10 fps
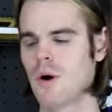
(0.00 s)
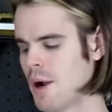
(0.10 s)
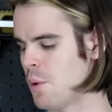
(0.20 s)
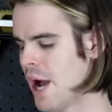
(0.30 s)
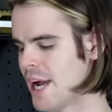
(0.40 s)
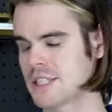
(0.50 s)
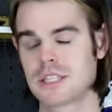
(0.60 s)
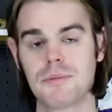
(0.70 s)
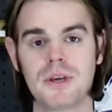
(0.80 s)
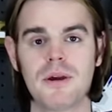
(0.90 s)
I will
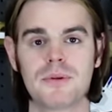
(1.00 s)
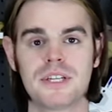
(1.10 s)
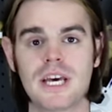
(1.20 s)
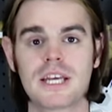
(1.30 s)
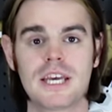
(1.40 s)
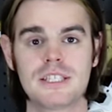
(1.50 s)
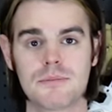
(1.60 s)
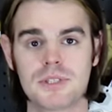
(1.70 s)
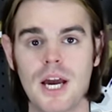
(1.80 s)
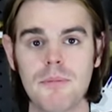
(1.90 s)
actually be able to dedicate
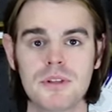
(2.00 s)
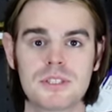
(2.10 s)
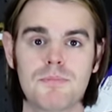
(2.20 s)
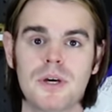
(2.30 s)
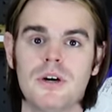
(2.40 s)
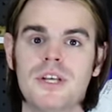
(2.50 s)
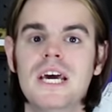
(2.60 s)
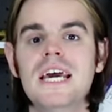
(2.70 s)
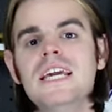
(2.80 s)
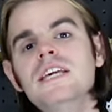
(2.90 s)
some time to this build
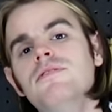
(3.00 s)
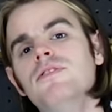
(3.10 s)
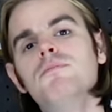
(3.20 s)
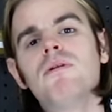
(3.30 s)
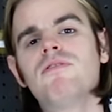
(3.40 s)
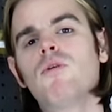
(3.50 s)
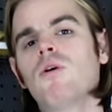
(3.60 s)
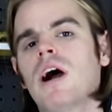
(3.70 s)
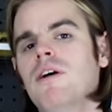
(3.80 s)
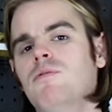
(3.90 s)
even
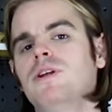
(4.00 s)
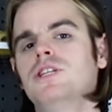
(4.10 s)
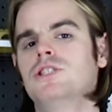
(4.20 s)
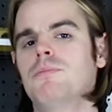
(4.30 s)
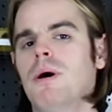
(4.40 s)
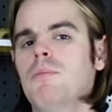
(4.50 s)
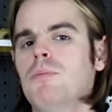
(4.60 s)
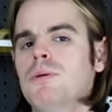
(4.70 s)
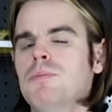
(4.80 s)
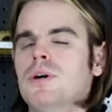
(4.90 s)
before I finish the
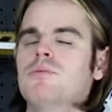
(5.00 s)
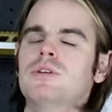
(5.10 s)
Bumblebee build,